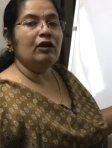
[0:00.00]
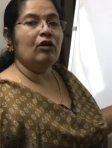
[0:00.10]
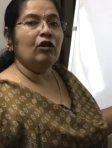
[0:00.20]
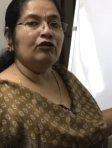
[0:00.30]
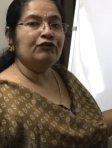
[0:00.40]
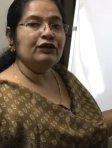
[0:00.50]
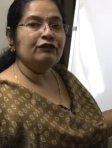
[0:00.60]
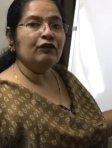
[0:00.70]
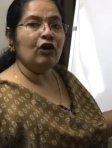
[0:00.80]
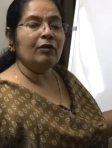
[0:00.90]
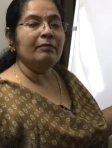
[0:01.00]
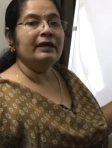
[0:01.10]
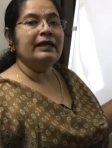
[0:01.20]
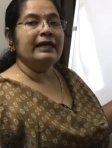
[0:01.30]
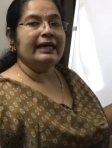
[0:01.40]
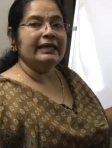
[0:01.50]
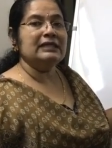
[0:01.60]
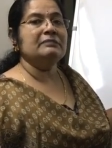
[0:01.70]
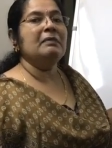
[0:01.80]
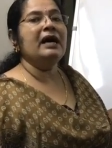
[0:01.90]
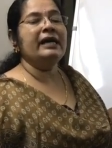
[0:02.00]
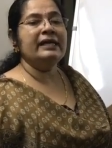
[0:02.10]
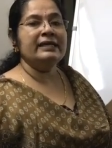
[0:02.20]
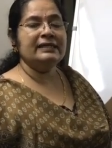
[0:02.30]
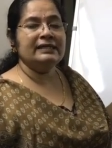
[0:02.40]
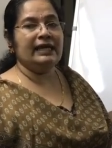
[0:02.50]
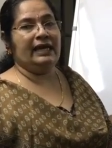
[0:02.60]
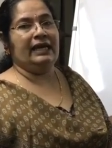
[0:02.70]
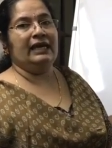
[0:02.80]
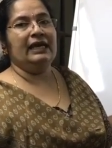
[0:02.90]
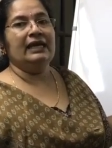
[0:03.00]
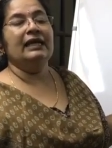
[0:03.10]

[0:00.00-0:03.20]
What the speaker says: of the form x minus a,